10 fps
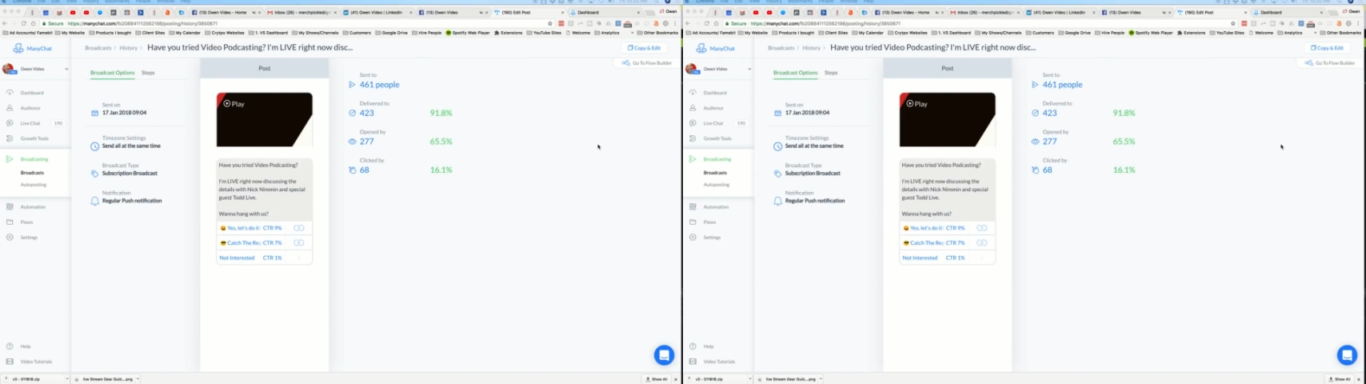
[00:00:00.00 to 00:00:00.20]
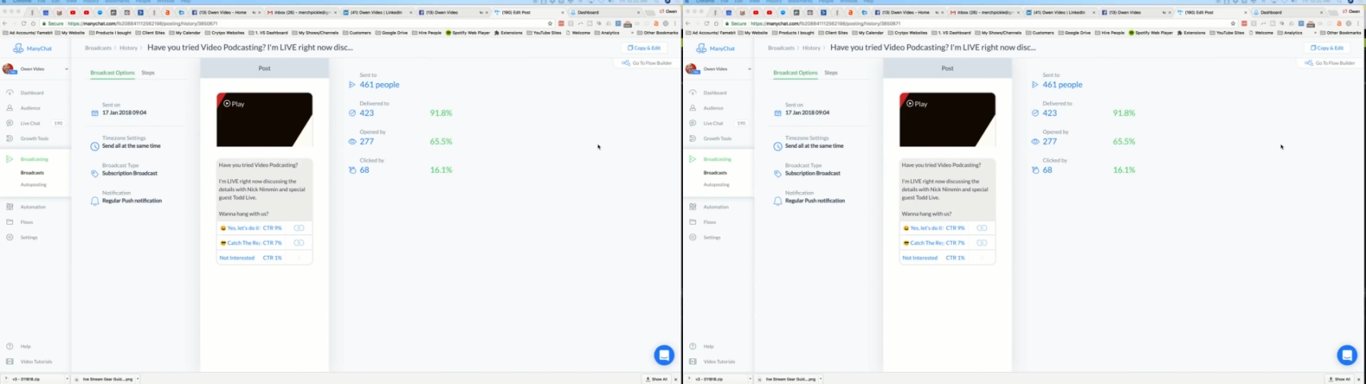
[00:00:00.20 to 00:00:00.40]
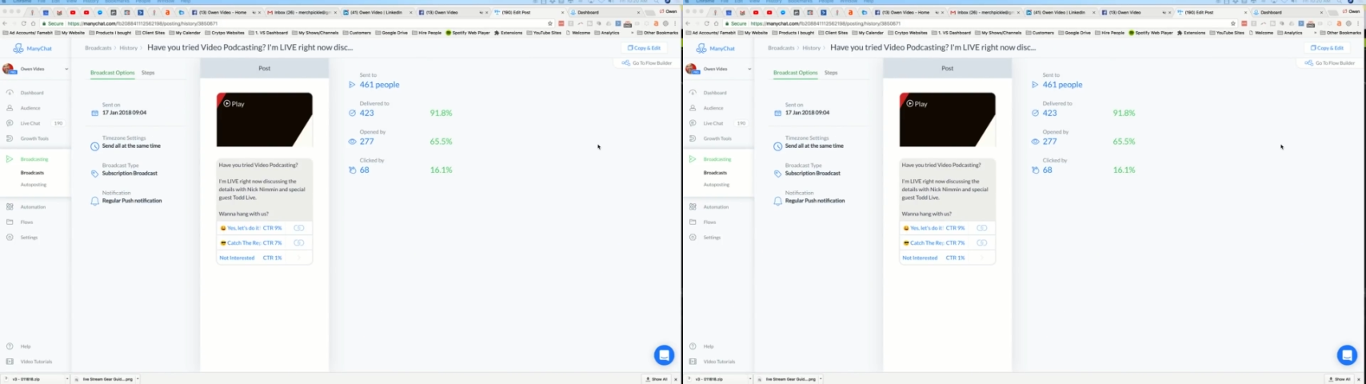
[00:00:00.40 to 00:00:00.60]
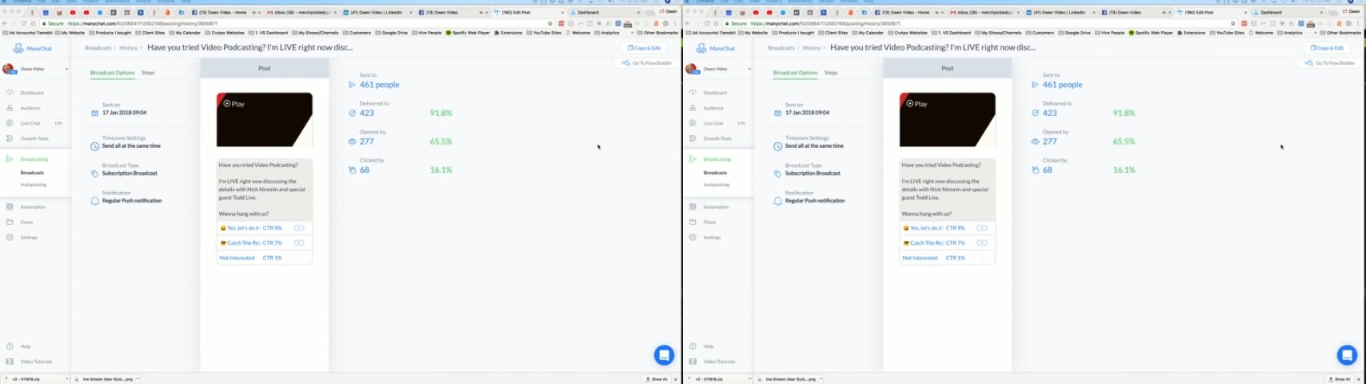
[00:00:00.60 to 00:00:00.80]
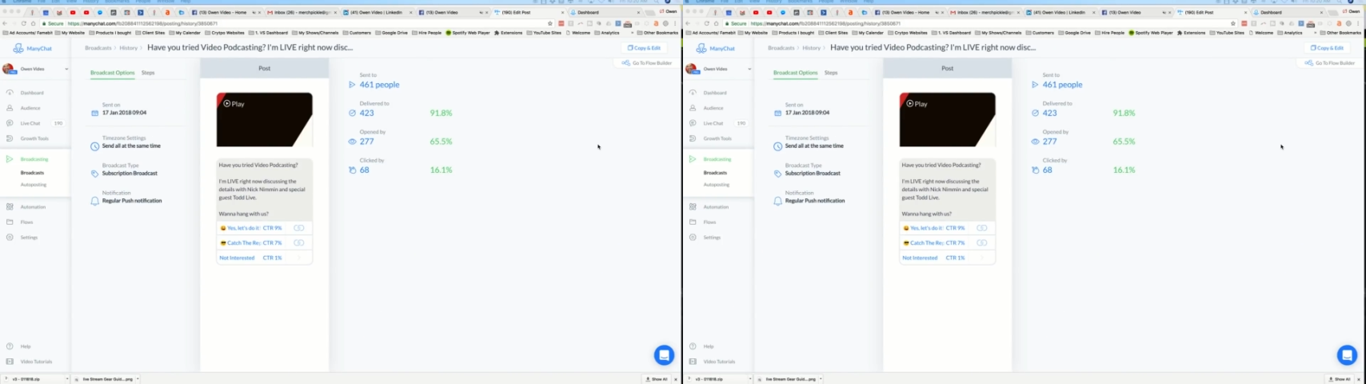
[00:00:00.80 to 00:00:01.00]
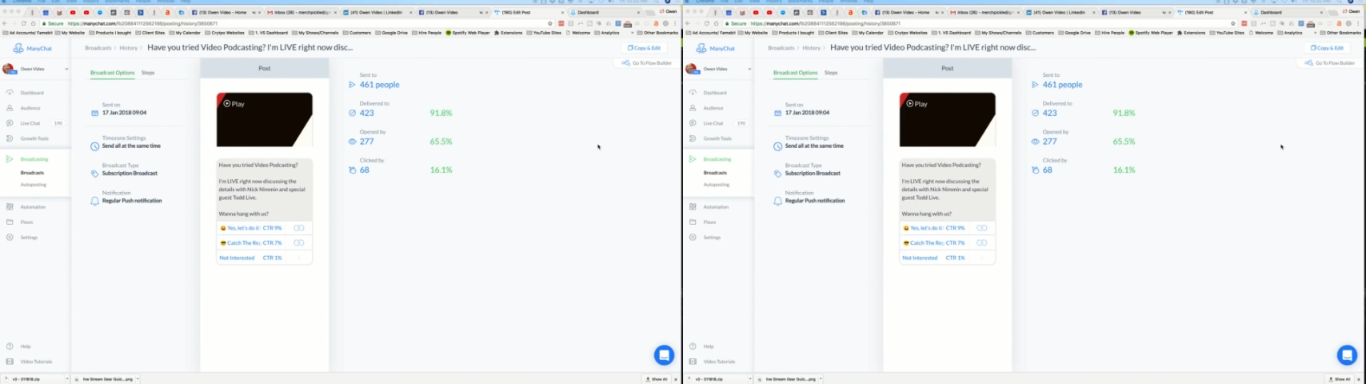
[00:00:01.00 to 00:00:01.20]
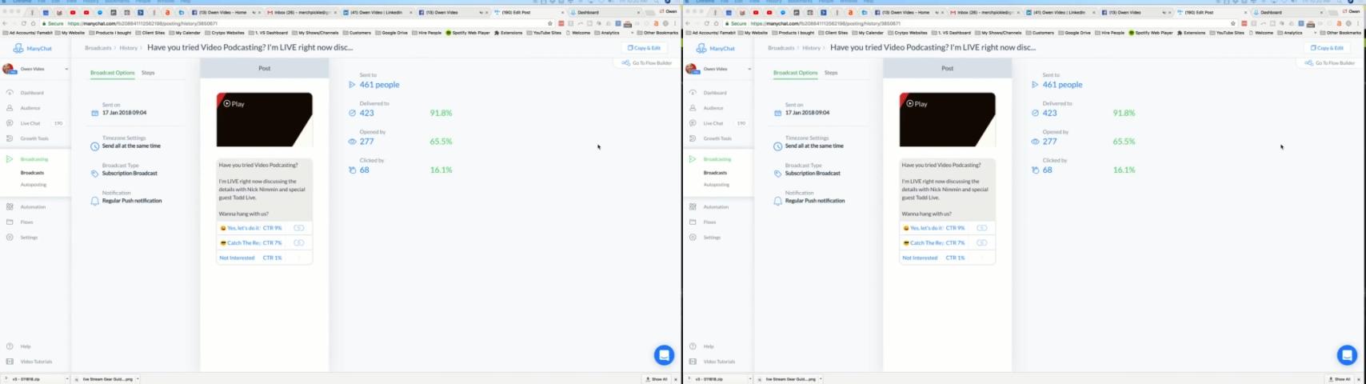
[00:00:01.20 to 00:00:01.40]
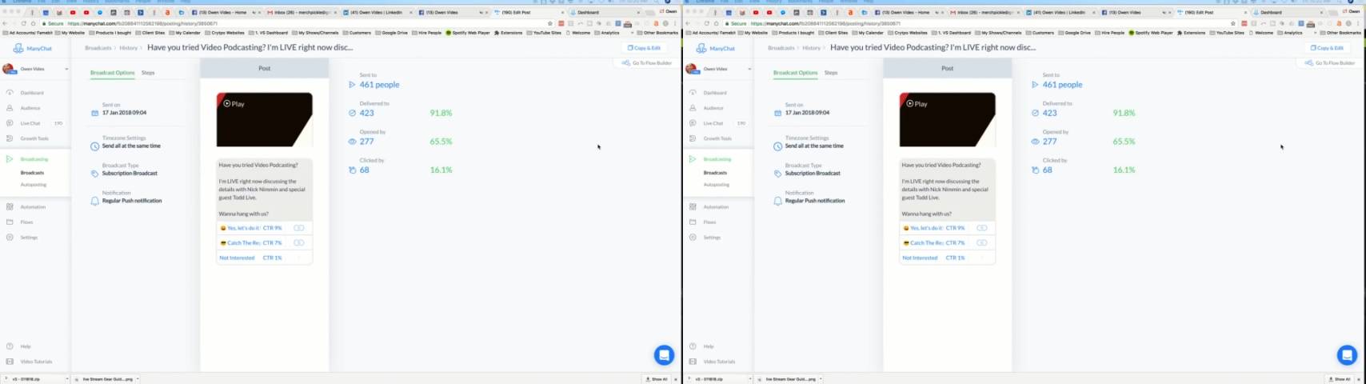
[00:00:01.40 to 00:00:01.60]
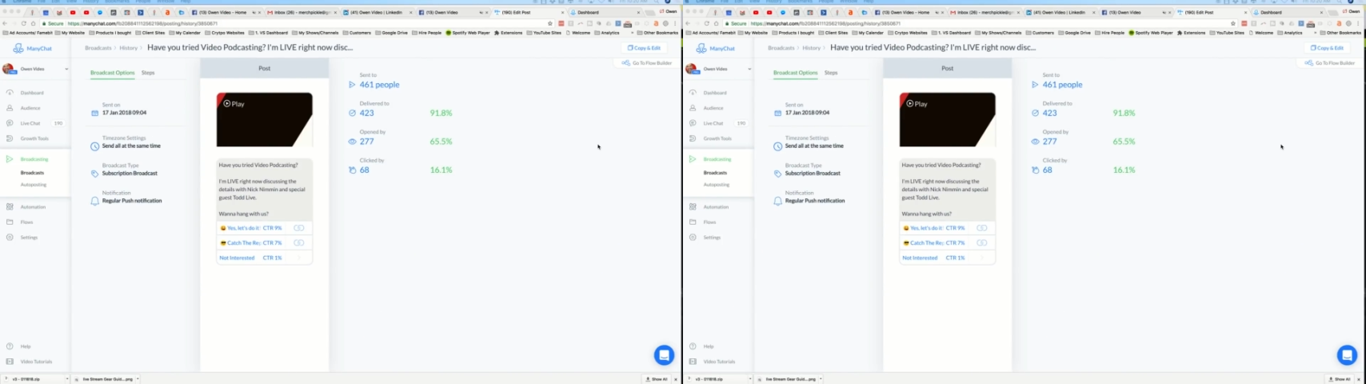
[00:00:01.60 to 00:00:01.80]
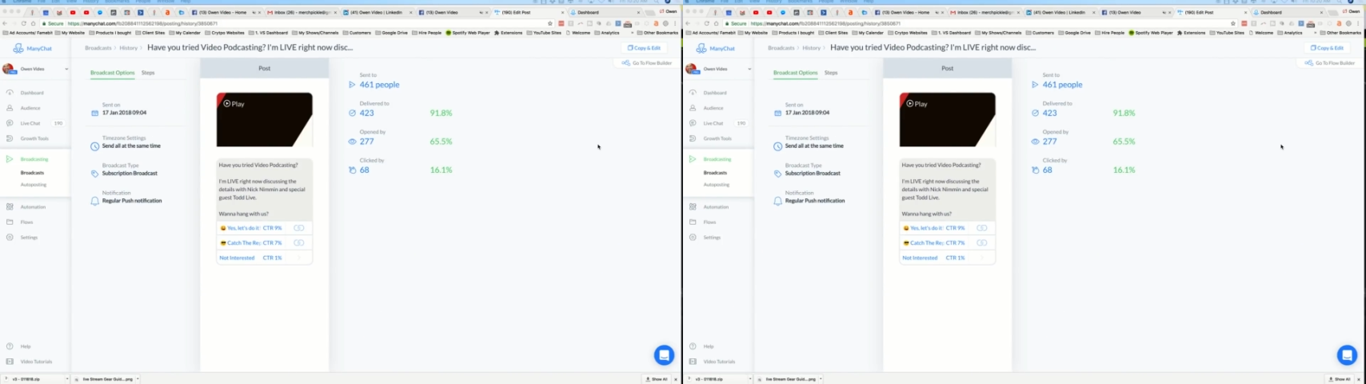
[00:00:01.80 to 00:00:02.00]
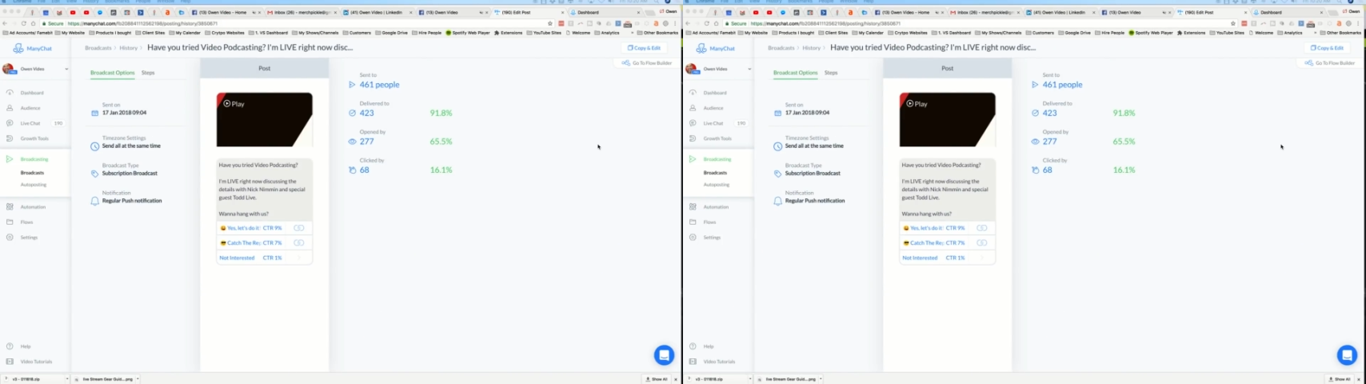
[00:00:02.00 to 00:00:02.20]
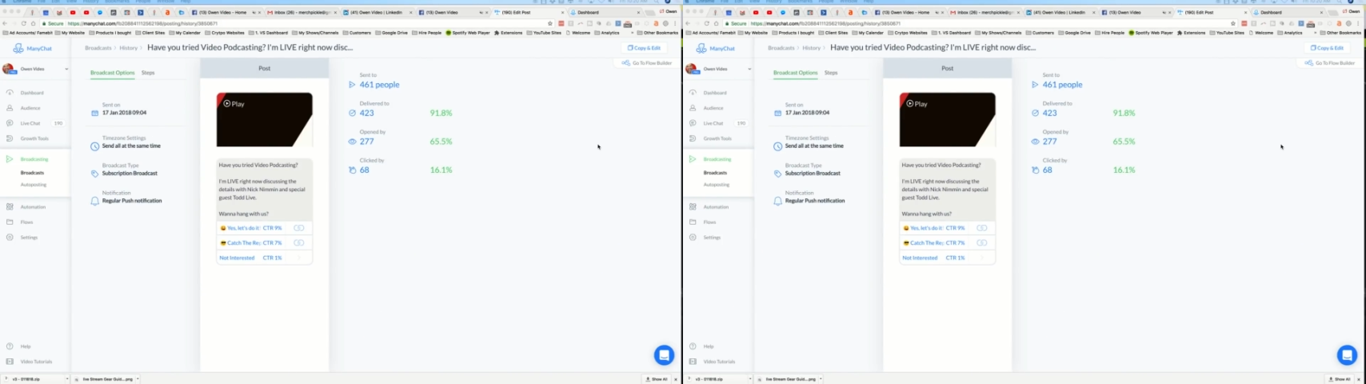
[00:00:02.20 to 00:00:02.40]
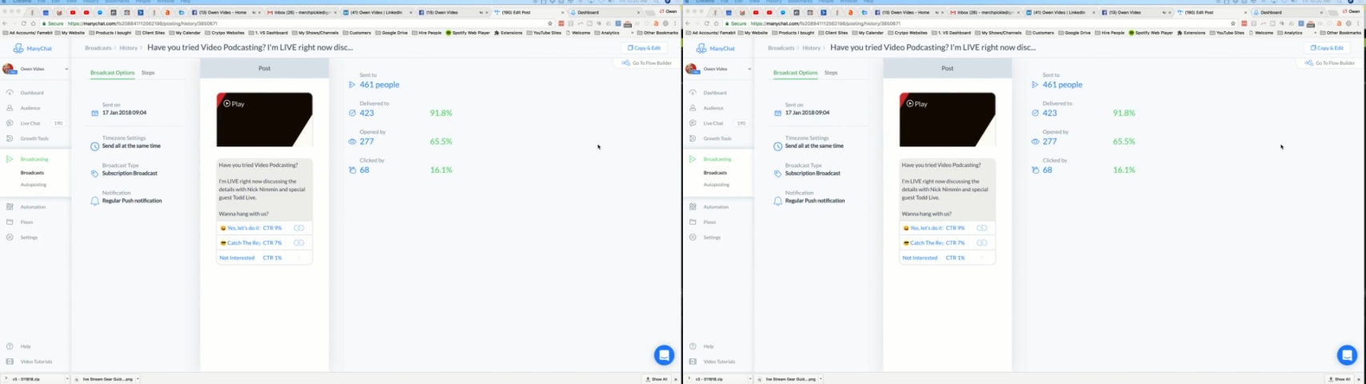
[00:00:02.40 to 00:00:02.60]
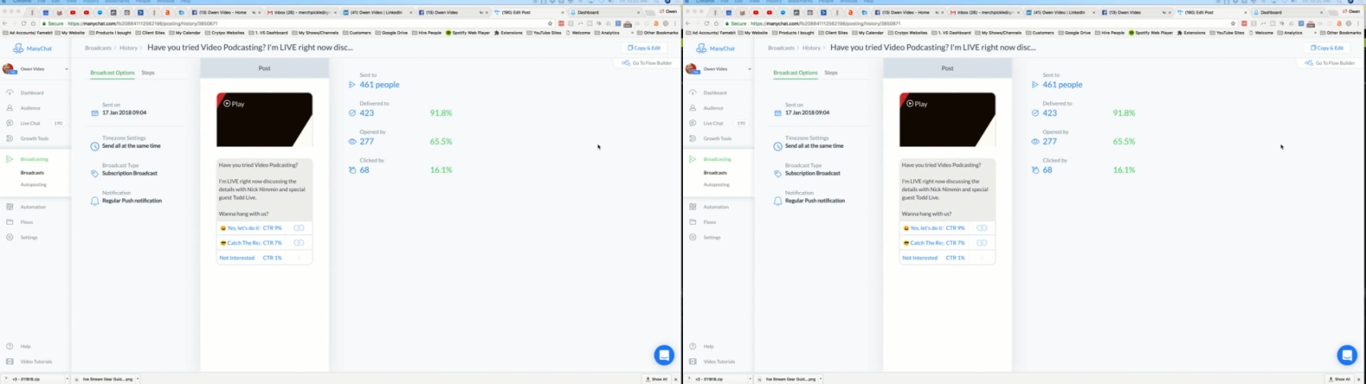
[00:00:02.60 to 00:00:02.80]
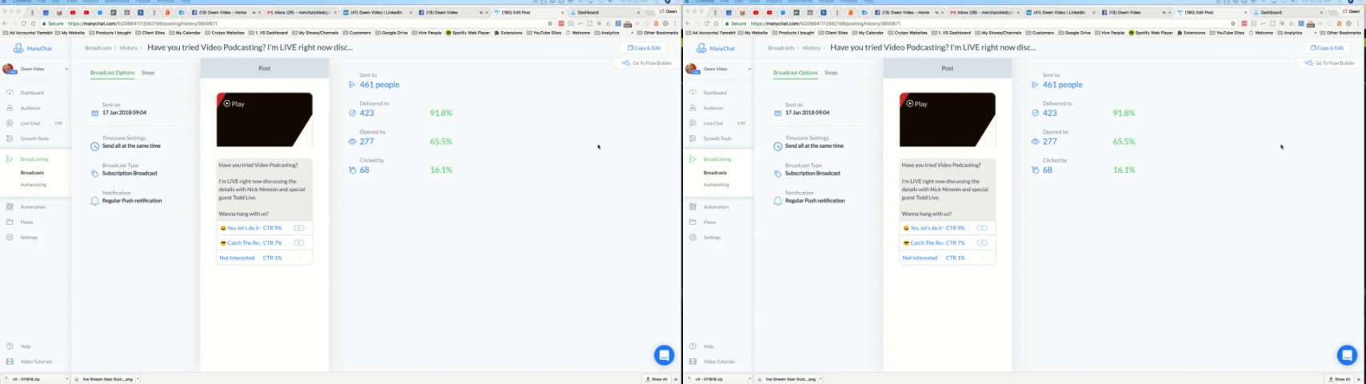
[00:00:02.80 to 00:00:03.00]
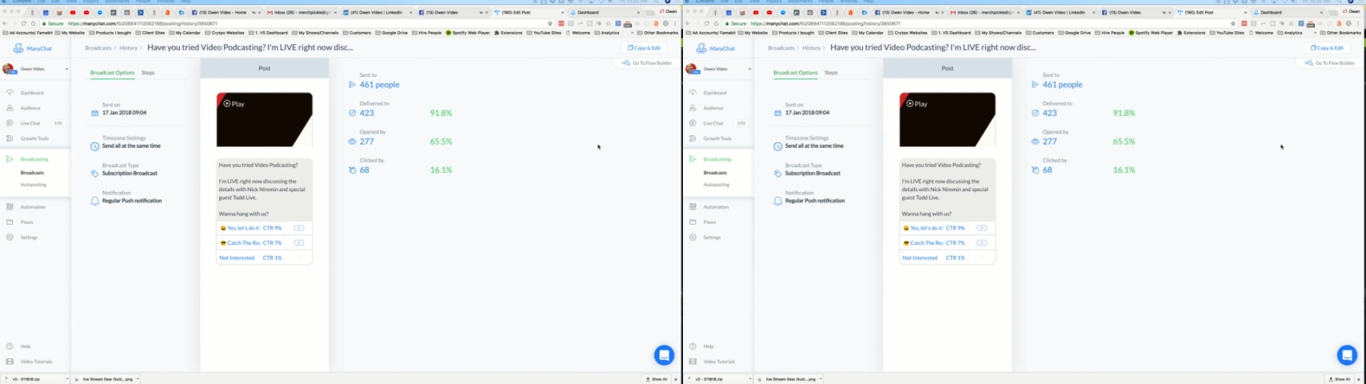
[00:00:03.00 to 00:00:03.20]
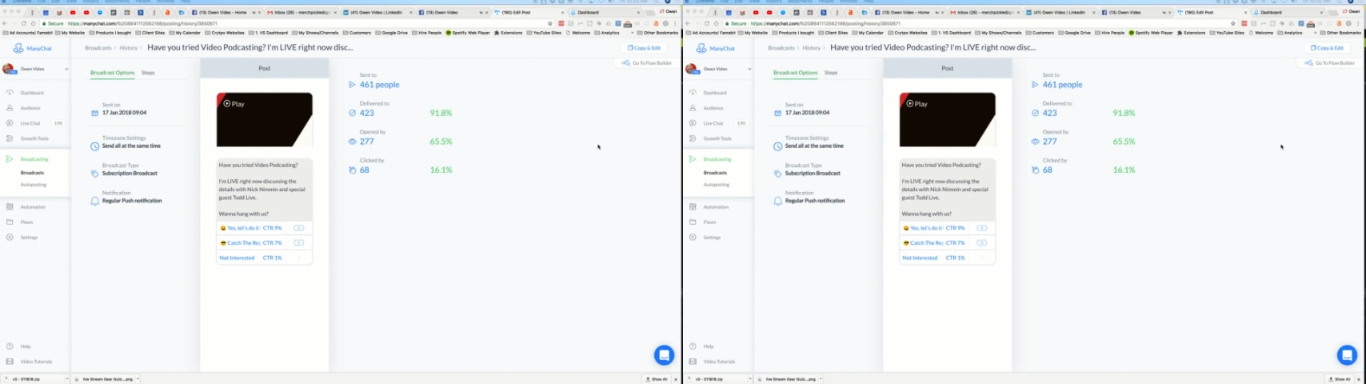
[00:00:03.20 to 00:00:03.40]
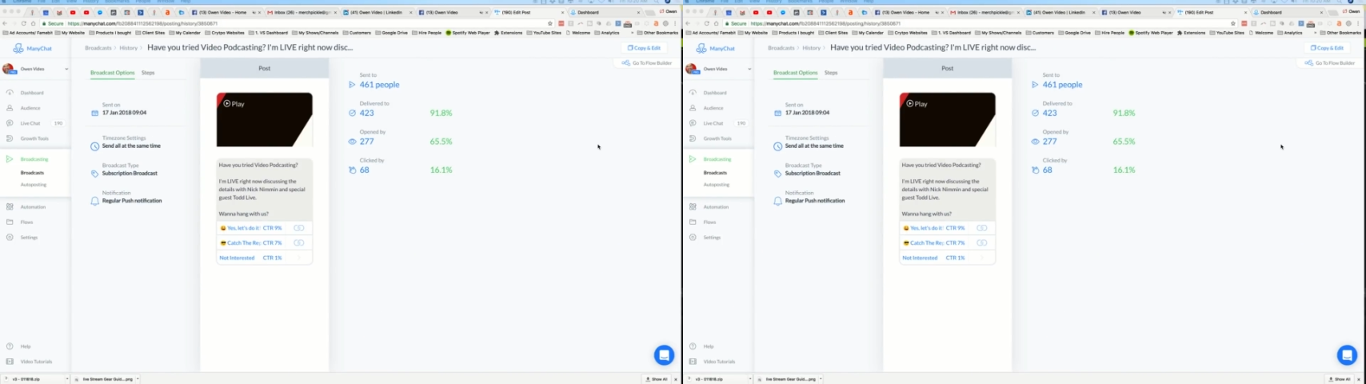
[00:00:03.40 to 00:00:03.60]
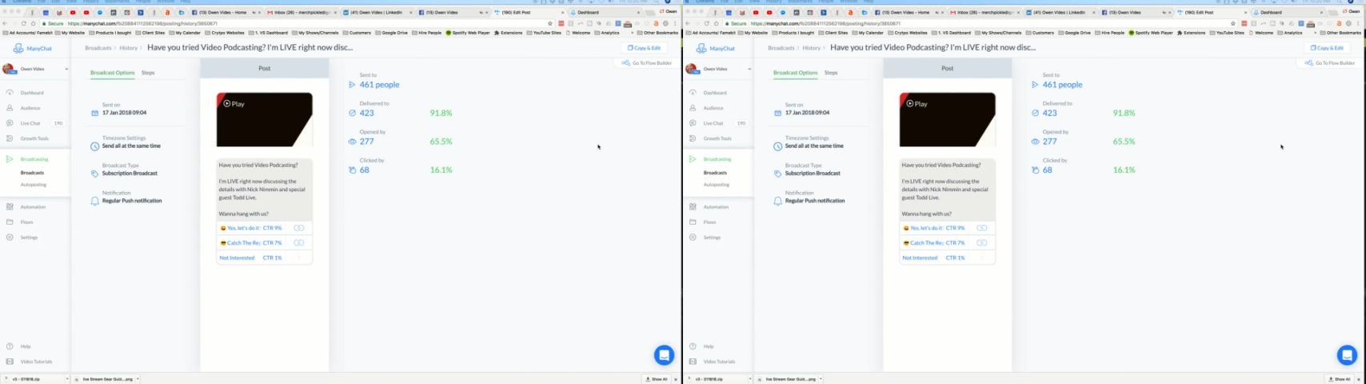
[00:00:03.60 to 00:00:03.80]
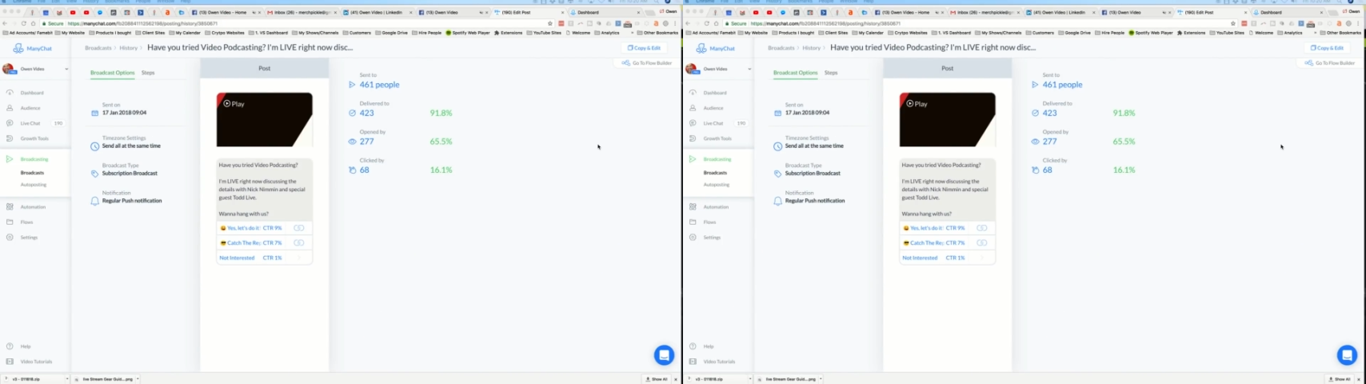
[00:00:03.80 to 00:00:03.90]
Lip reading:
Nobody's mouth can be seen.